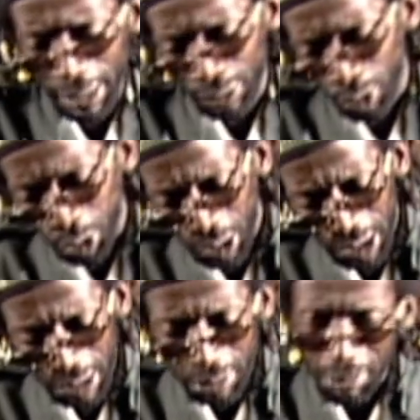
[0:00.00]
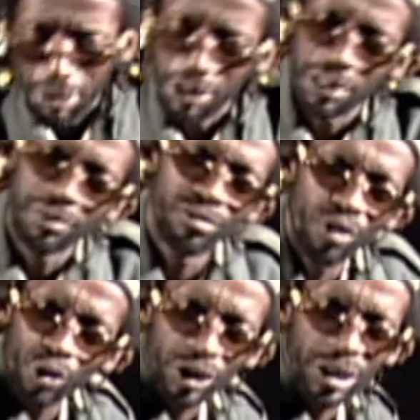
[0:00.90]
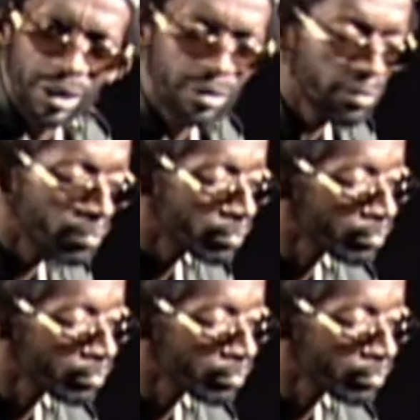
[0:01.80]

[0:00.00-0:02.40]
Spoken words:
nothing, leave nothing.